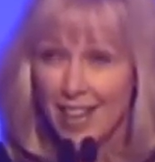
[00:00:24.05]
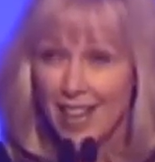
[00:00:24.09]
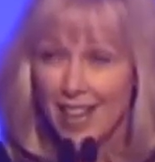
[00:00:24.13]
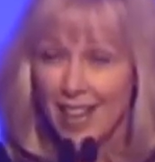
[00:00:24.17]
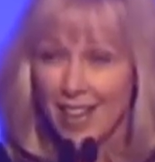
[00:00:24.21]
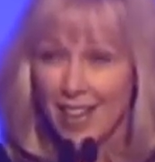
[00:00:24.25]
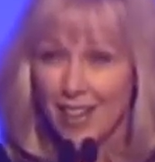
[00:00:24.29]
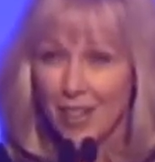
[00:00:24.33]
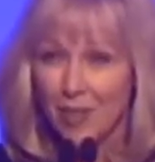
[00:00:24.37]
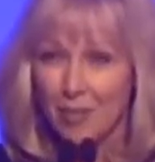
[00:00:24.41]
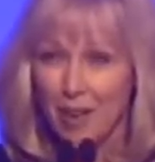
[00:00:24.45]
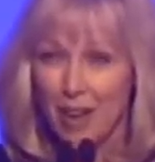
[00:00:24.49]

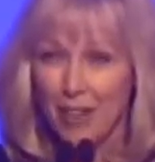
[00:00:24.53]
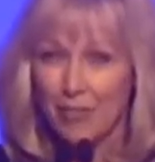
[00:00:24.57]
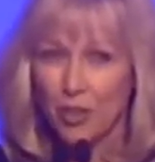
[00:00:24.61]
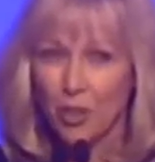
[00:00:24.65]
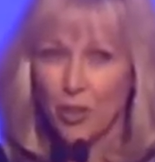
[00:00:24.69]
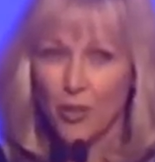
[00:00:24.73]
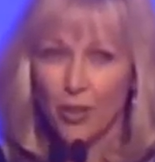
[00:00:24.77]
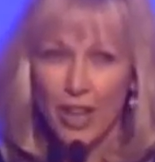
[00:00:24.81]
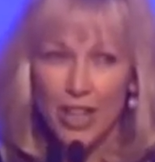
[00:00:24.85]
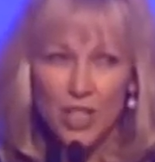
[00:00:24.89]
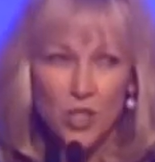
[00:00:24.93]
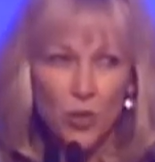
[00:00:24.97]
Um, after
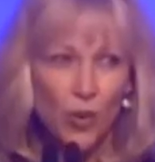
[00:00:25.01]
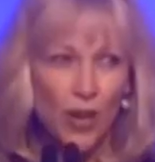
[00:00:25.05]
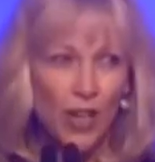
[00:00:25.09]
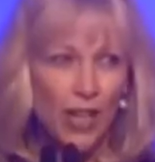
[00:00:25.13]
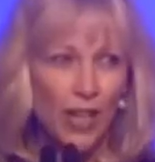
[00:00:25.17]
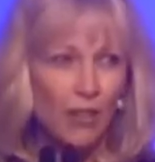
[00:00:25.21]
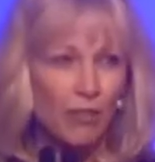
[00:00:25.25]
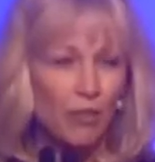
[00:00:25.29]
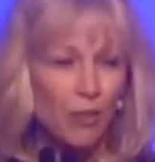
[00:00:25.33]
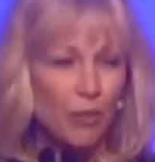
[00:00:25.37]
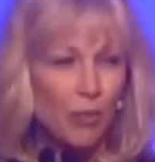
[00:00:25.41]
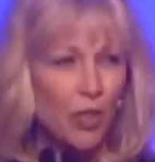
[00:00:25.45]

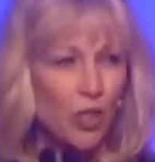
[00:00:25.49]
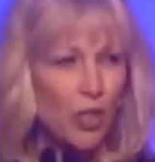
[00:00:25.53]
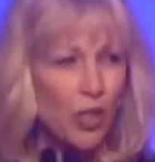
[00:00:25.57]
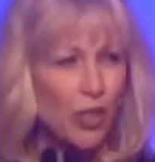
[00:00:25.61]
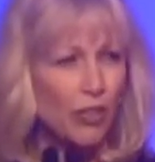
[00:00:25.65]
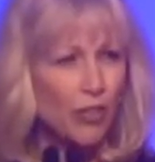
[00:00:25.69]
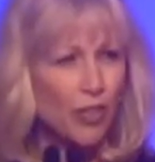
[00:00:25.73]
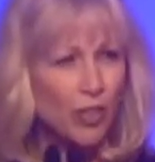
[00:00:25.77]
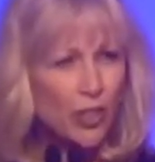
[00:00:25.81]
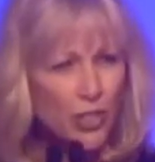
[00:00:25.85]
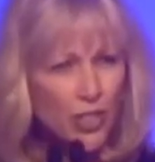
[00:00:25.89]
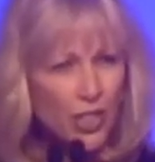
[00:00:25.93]
graduating from the
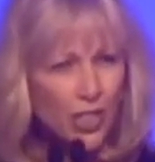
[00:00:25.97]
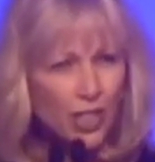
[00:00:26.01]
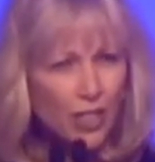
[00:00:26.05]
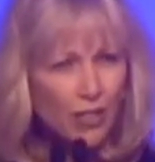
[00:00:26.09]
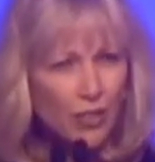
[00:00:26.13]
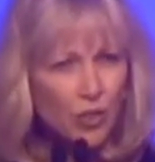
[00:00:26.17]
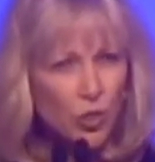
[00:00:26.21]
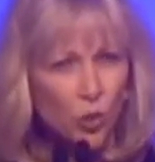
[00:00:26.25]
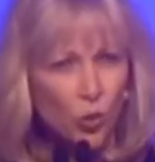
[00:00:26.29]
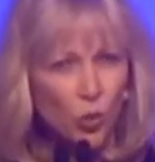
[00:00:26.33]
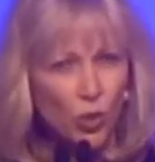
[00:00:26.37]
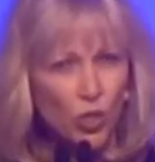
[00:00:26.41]
University of
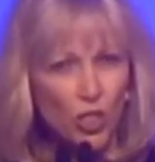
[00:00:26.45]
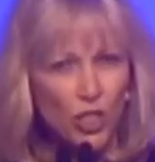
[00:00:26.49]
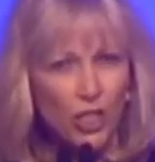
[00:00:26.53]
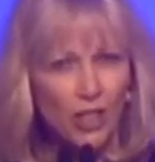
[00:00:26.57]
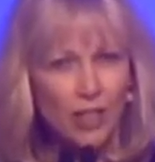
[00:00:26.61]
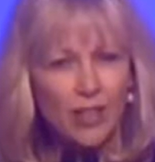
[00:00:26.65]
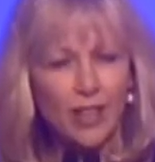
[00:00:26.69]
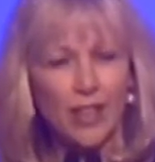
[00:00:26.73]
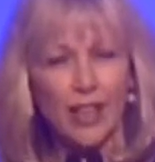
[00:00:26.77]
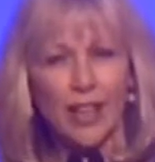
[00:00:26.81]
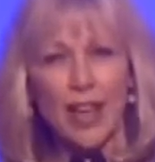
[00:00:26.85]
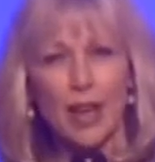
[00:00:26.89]

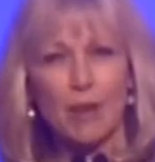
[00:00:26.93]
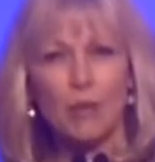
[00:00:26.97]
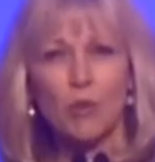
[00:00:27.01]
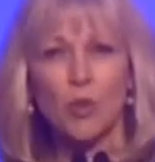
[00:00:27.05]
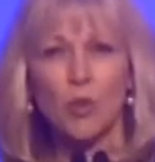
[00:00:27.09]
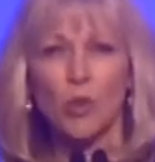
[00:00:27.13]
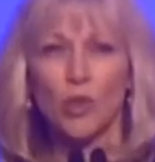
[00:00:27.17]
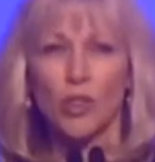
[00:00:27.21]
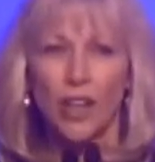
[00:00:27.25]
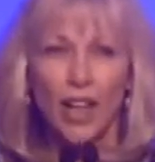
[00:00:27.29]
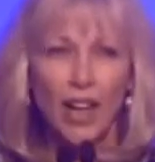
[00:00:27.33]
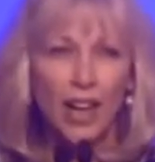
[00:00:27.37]
Georgia, came to
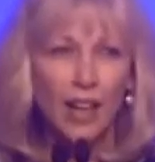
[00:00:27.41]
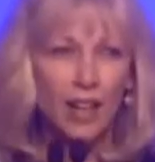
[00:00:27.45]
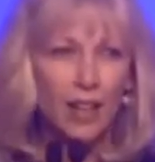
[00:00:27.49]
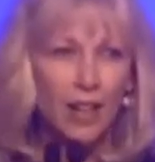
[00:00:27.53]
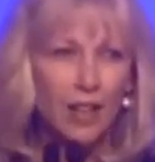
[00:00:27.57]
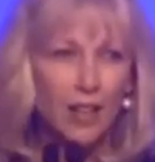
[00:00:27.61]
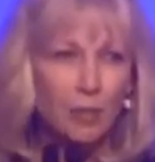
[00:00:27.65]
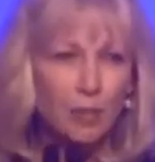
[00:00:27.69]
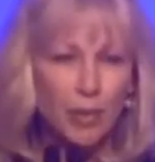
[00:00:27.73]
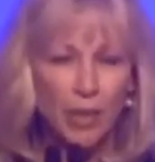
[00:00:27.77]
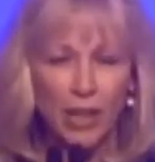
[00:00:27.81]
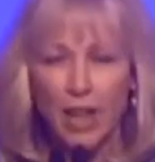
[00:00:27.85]

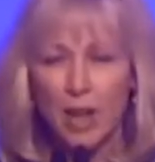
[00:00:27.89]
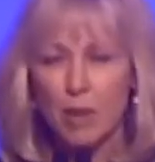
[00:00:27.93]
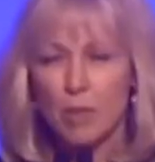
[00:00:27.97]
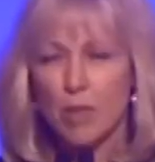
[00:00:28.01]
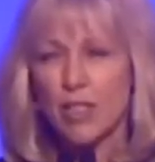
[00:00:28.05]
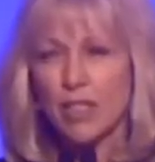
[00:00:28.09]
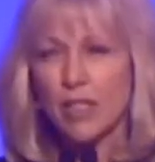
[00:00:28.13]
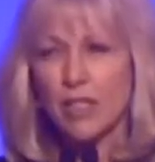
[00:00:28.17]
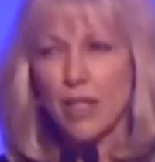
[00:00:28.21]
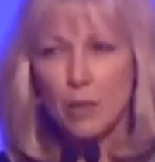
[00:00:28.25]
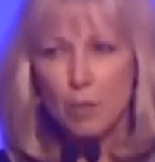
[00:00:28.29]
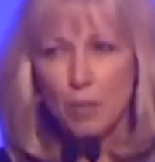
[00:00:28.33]
Atlanta, became a
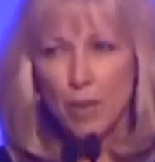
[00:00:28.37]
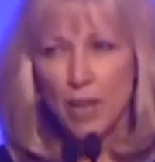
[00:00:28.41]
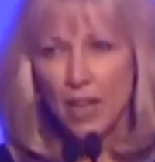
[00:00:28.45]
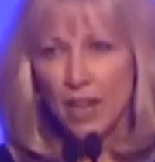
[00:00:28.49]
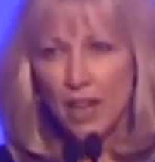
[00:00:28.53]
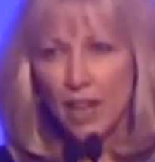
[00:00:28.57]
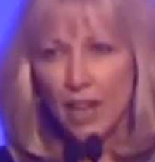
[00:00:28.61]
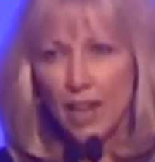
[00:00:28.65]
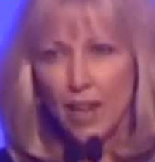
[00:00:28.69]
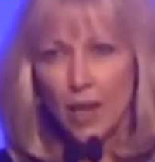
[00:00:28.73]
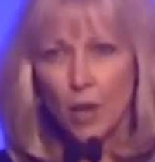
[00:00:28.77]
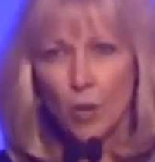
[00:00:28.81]

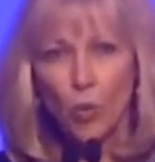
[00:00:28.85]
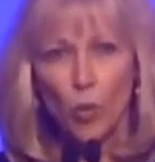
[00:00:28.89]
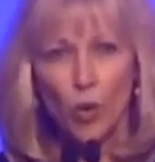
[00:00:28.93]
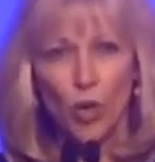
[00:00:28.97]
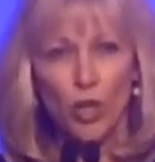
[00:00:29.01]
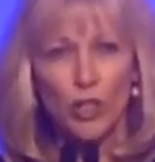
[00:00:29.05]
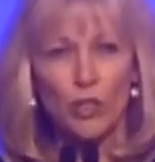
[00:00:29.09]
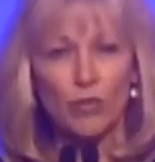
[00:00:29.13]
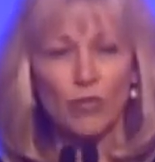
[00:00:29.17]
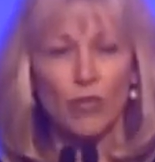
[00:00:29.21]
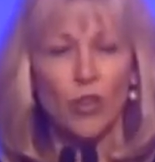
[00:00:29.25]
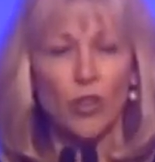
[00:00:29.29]
CPA,
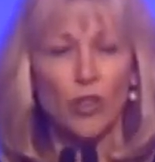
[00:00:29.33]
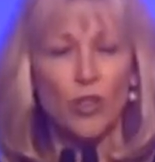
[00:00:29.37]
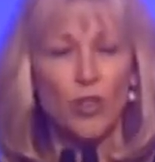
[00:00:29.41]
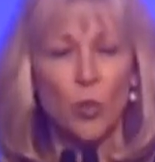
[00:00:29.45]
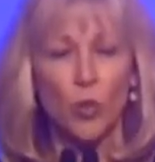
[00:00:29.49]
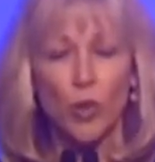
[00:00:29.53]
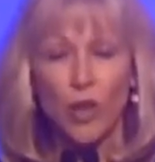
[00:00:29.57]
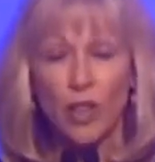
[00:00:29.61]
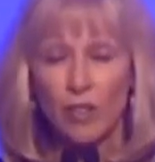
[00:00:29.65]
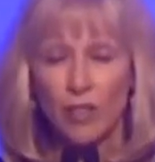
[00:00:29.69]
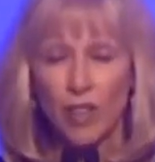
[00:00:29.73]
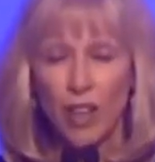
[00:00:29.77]
worked for
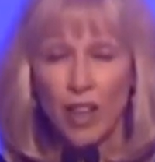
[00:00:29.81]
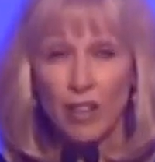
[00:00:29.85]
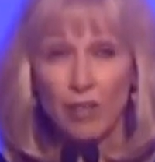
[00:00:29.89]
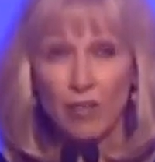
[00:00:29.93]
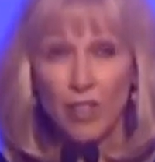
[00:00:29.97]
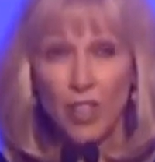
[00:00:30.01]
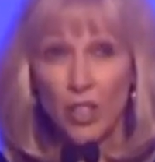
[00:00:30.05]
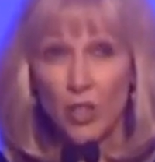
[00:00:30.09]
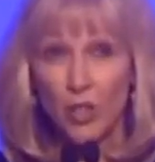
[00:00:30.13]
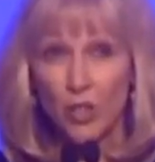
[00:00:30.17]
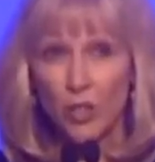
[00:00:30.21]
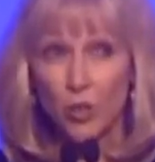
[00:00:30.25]
25
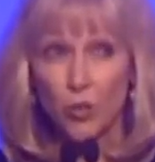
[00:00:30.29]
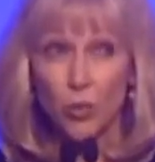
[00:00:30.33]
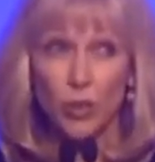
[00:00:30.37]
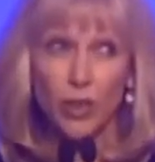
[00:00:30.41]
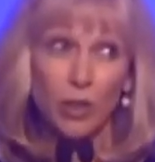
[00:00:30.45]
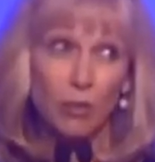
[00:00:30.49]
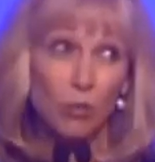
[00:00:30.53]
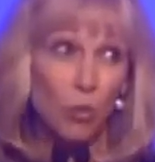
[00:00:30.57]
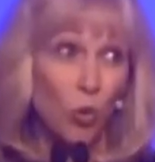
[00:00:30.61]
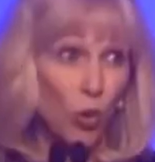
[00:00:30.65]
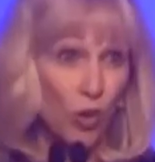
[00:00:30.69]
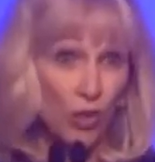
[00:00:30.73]
years, really
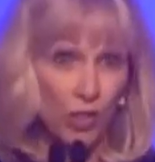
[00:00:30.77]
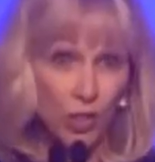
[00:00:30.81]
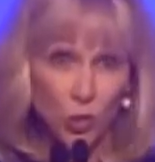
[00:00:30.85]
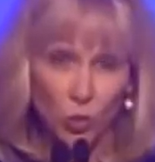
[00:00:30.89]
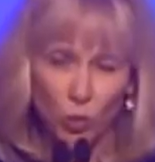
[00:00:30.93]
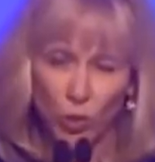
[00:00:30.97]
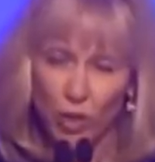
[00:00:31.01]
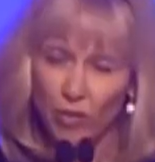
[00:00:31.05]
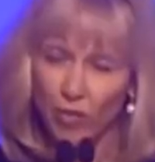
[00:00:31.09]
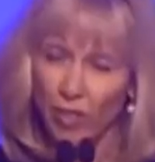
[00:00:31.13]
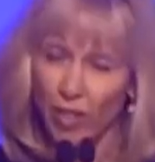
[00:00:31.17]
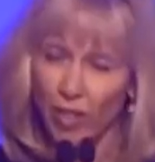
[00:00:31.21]
more than
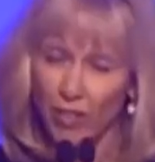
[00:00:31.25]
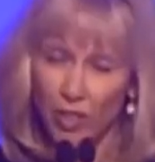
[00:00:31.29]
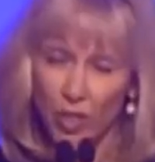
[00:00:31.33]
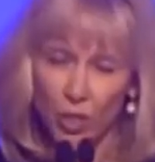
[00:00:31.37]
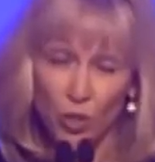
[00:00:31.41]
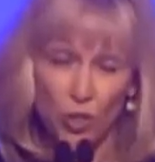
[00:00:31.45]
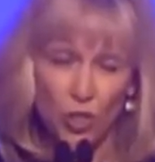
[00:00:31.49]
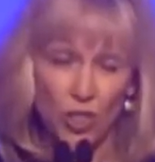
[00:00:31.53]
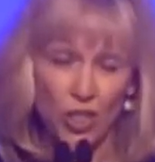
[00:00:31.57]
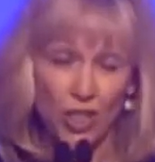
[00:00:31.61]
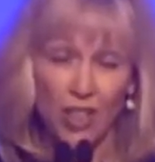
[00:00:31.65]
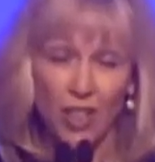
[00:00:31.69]
25
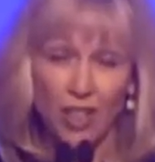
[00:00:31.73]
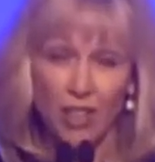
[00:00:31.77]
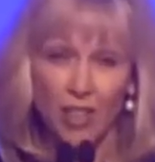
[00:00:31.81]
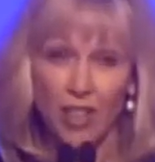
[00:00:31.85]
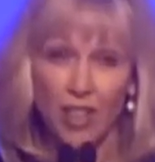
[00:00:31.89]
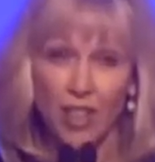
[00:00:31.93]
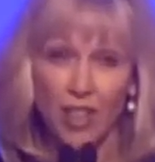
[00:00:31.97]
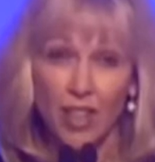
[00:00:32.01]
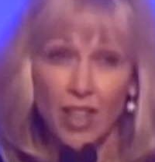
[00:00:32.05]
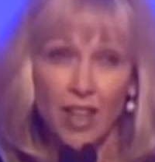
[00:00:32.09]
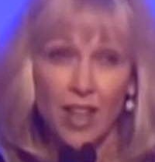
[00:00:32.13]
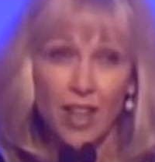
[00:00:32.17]
years, in
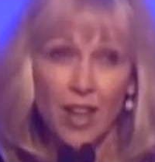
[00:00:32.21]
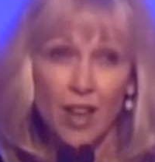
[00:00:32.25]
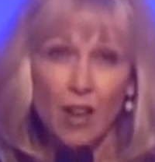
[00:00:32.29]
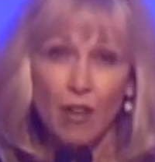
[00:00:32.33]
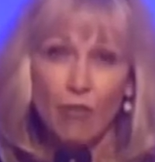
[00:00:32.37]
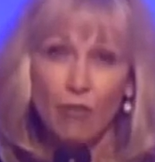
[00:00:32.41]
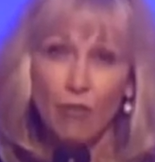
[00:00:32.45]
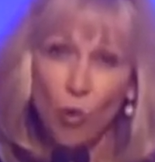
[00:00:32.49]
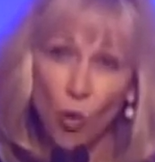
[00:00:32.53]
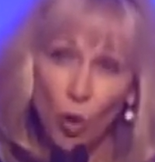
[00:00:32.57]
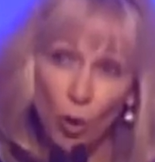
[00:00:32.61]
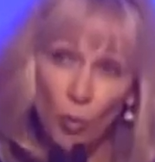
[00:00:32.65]
the
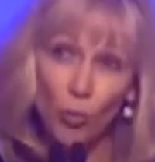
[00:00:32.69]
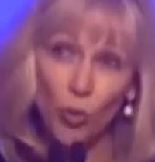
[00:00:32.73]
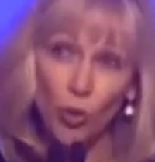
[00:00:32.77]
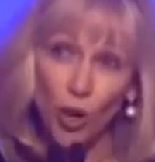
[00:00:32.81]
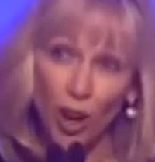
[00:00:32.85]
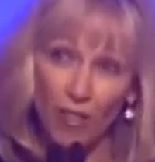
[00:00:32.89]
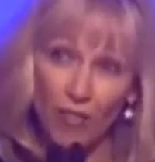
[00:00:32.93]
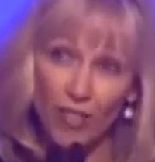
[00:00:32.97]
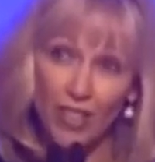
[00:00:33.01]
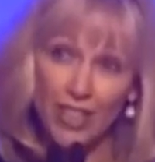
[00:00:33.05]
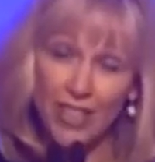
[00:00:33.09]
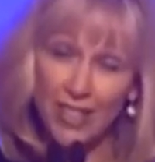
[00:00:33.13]

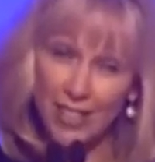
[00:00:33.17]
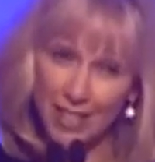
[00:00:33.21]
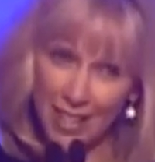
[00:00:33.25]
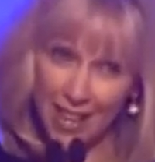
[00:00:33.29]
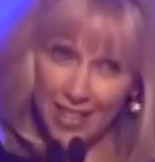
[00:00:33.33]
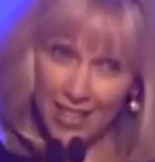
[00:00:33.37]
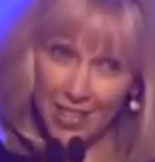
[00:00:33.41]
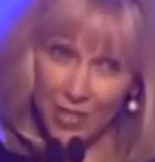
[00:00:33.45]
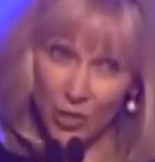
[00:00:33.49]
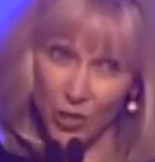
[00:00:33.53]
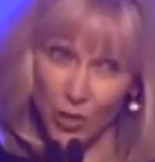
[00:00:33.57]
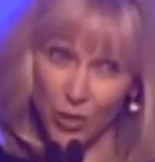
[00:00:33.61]
for-profit
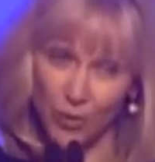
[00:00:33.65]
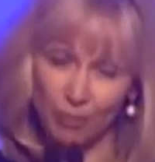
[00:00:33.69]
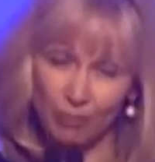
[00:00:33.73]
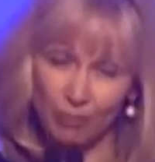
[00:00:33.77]
sector.